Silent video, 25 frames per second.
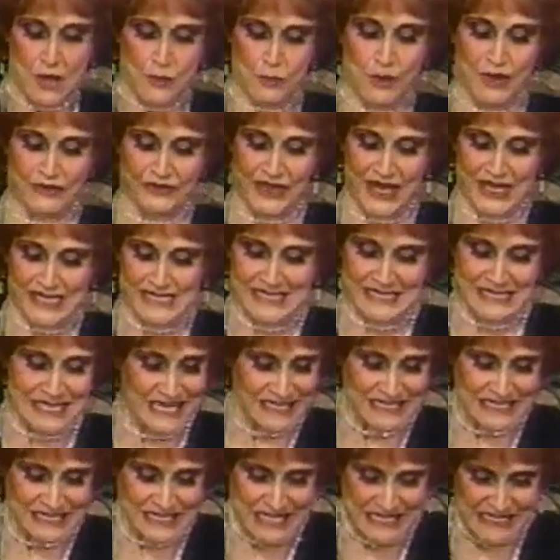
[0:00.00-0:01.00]
within
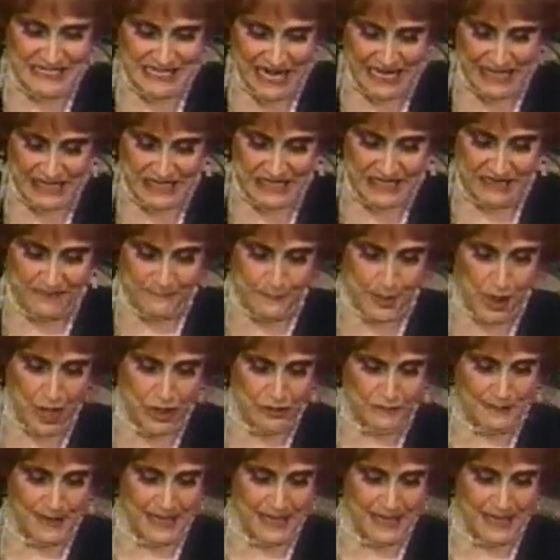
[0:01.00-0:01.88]
60 seconds of birth,